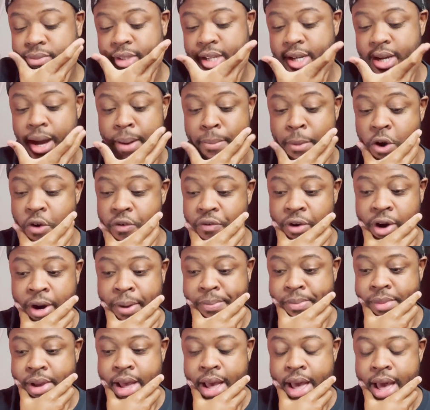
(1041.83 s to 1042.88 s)
over it.
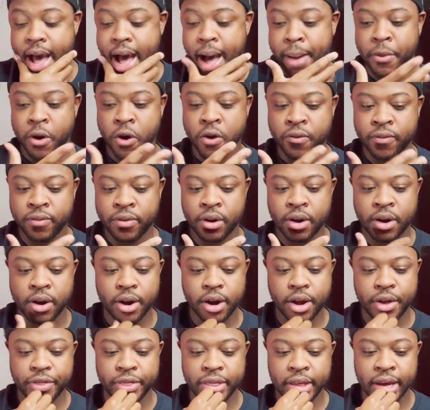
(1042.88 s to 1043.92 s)
I'm
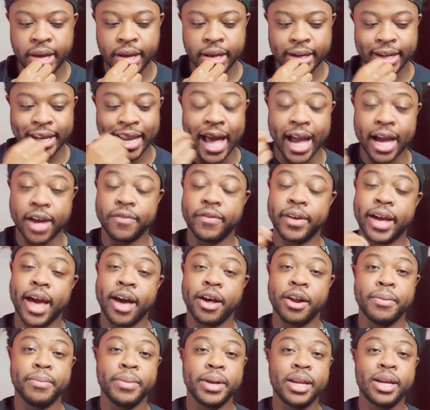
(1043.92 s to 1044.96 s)
over the lack of
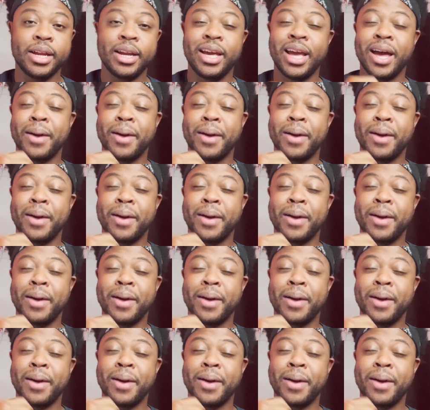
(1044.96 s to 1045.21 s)
accountability.